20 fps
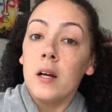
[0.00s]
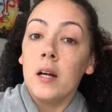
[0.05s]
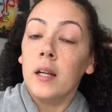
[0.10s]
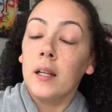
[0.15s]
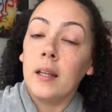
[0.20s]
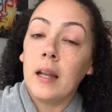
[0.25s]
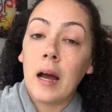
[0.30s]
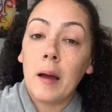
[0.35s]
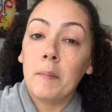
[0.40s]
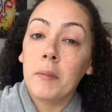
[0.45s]

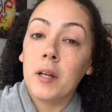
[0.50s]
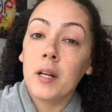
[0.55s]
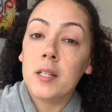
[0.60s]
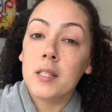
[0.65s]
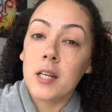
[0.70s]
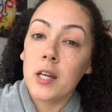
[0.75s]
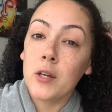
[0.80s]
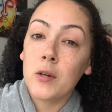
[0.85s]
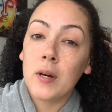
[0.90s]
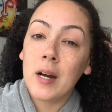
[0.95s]
Now I'm gonna
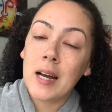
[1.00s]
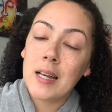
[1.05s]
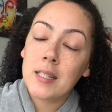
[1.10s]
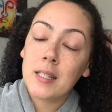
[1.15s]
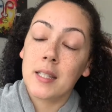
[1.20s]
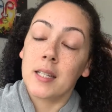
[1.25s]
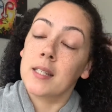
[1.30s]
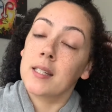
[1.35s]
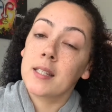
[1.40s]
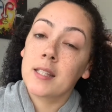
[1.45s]
tell you guys
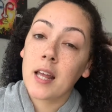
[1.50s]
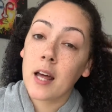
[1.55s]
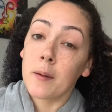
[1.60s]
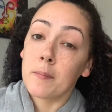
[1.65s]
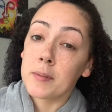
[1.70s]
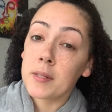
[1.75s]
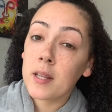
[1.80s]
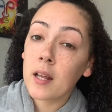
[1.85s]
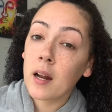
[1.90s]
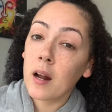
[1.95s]
the
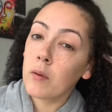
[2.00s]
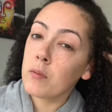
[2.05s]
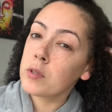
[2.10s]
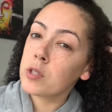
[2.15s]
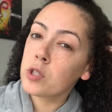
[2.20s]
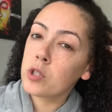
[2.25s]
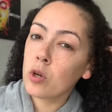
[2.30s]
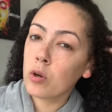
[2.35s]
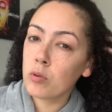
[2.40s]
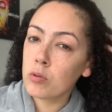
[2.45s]
steps that I was
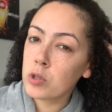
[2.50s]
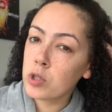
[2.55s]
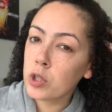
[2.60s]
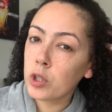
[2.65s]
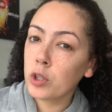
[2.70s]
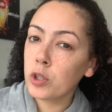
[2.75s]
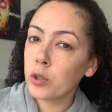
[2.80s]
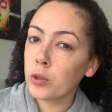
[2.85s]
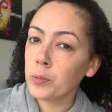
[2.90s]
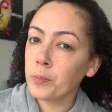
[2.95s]
told to
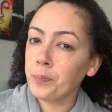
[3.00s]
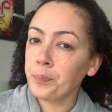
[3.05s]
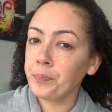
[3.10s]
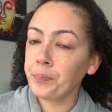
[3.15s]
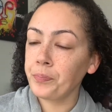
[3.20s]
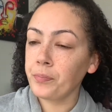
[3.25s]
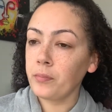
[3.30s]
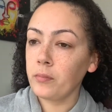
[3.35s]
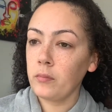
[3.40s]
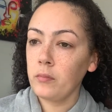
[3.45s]
do.
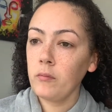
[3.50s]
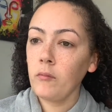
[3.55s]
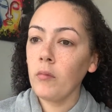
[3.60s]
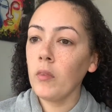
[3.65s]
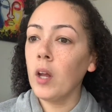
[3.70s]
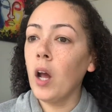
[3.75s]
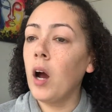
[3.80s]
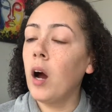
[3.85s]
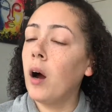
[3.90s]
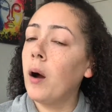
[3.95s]

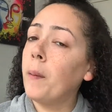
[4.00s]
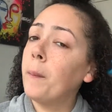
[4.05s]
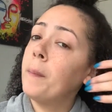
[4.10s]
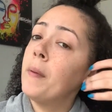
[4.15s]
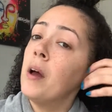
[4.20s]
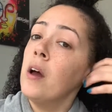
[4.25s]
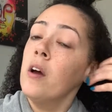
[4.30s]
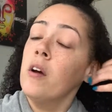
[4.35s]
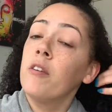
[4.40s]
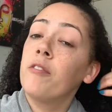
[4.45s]

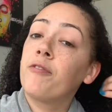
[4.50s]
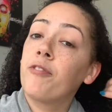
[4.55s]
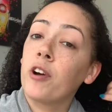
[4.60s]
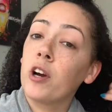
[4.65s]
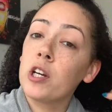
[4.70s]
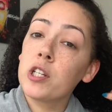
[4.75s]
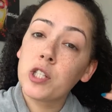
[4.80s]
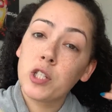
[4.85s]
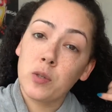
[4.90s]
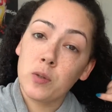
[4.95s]

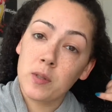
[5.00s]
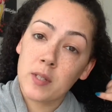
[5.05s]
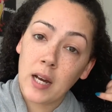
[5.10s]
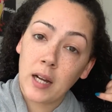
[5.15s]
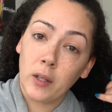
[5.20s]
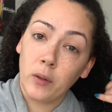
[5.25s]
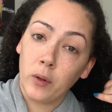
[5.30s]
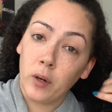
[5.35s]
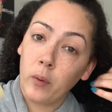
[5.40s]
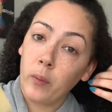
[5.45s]
First, you
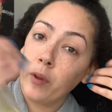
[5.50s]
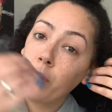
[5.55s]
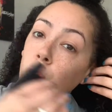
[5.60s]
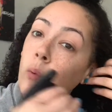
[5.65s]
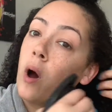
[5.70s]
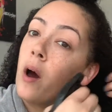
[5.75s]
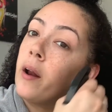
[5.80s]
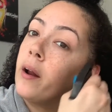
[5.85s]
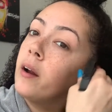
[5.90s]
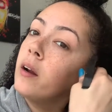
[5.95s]
dilute it with
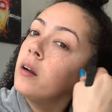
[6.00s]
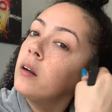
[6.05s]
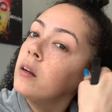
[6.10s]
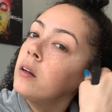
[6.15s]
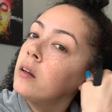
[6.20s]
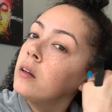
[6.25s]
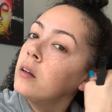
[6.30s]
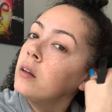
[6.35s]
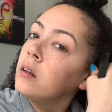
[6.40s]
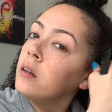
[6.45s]
water.
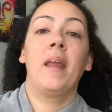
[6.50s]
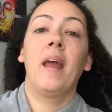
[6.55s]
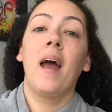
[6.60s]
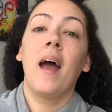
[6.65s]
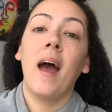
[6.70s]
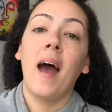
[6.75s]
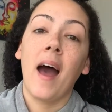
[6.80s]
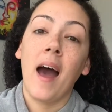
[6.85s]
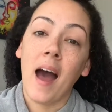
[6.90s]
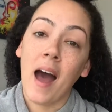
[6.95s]

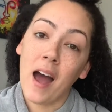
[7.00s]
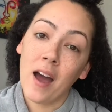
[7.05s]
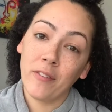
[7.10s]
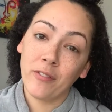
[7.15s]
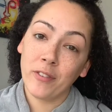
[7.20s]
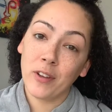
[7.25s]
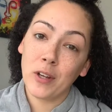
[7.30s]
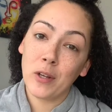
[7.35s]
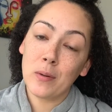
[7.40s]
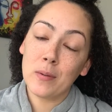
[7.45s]

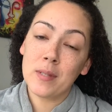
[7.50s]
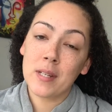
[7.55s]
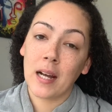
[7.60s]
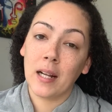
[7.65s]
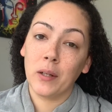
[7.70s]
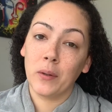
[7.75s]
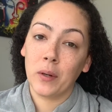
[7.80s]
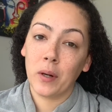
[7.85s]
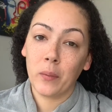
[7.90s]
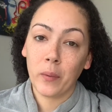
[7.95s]
After you
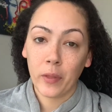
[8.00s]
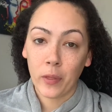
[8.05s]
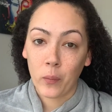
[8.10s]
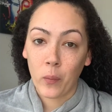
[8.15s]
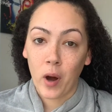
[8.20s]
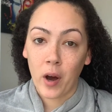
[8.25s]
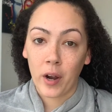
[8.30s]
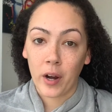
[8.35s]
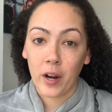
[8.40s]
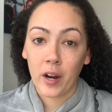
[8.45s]
dilute it with
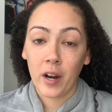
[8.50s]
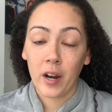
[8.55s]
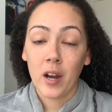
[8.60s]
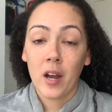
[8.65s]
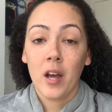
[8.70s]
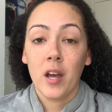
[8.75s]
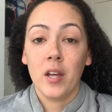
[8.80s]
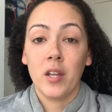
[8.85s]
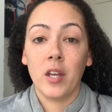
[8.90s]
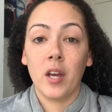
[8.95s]
water,
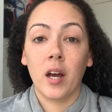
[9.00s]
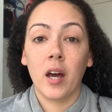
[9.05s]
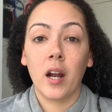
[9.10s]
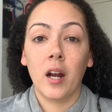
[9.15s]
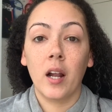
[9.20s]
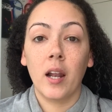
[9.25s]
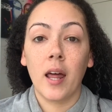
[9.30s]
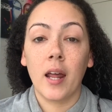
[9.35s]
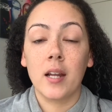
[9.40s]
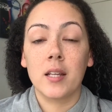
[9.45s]
you're
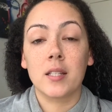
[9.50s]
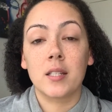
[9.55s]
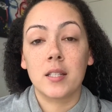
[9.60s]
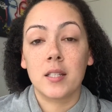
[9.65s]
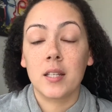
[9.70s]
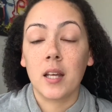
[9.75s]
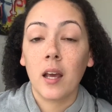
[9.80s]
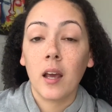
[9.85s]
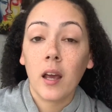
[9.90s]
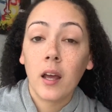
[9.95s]
gonna let it
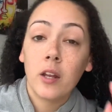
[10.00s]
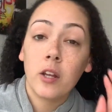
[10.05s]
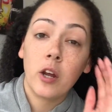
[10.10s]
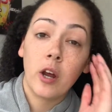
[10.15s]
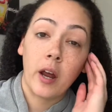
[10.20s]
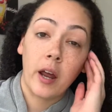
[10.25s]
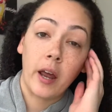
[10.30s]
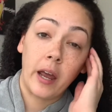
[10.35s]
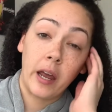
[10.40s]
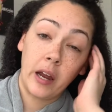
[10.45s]
sit in
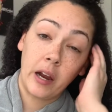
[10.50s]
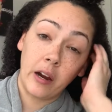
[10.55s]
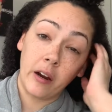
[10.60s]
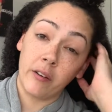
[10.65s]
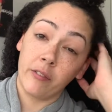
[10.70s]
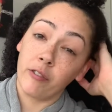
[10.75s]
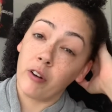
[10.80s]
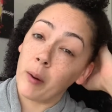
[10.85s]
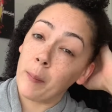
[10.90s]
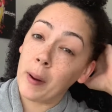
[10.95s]
your hair
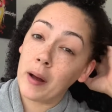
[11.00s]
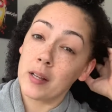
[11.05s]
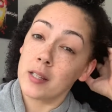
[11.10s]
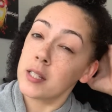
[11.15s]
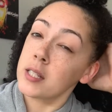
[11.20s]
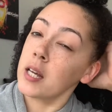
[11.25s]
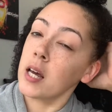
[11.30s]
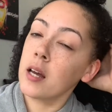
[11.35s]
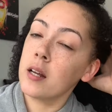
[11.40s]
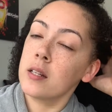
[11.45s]
for about
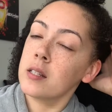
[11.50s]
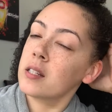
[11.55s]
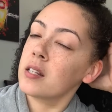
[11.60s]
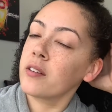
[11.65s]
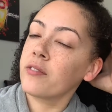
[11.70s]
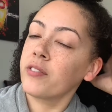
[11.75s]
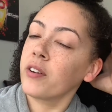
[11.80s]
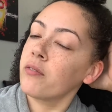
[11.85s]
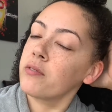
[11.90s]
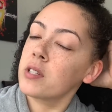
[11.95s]
10 to
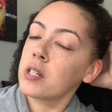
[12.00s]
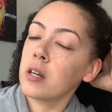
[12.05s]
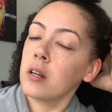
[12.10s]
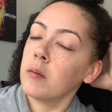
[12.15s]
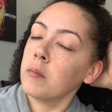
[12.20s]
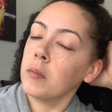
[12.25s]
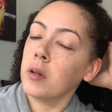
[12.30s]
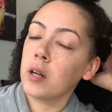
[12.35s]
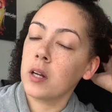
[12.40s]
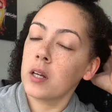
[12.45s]
15
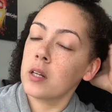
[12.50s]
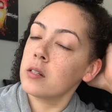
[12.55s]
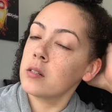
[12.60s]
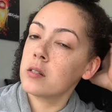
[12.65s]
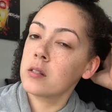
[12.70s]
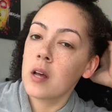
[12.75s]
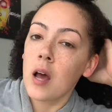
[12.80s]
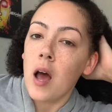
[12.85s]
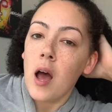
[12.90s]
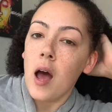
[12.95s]

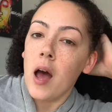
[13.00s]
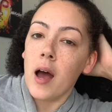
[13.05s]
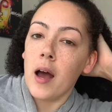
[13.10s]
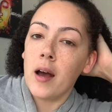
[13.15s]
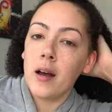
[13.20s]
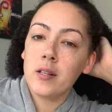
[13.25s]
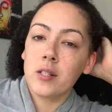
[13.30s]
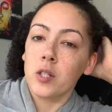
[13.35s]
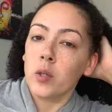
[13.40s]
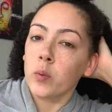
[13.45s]
minutes
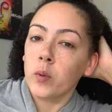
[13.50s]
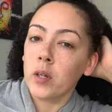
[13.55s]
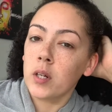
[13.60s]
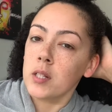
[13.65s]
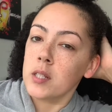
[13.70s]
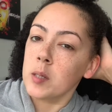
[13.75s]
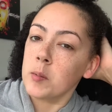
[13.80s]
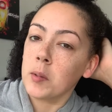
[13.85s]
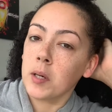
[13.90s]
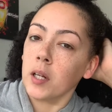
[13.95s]
as you would a
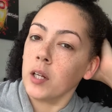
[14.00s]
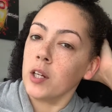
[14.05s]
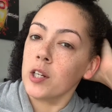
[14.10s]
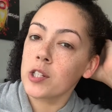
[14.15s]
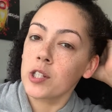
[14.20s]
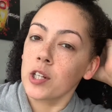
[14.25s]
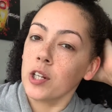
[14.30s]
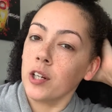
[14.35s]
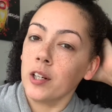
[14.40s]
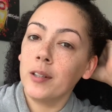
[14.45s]
deep
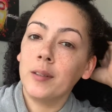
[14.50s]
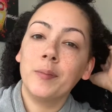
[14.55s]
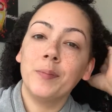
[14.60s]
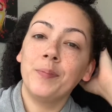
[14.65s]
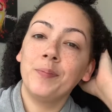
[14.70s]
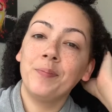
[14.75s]
conditioner.